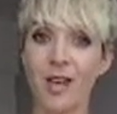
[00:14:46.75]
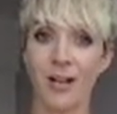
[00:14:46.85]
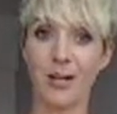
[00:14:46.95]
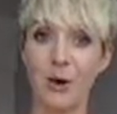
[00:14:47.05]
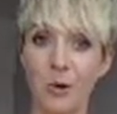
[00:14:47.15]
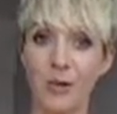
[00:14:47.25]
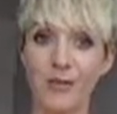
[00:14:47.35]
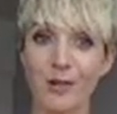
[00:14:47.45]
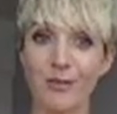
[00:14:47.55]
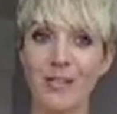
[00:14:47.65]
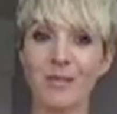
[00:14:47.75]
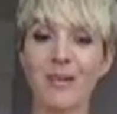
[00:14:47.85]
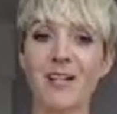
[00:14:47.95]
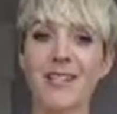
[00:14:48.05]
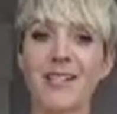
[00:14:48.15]
and I know this from
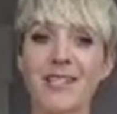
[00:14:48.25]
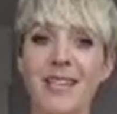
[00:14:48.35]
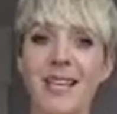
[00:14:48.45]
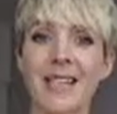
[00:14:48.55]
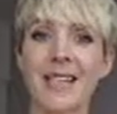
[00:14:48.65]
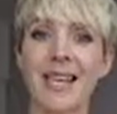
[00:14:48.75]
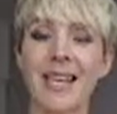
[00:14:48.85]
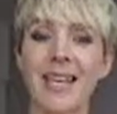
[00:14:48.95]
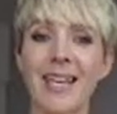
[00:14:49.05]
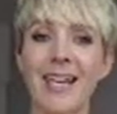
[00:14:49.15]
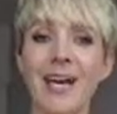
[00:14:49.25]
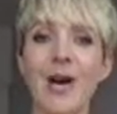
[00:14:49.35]
experience, that a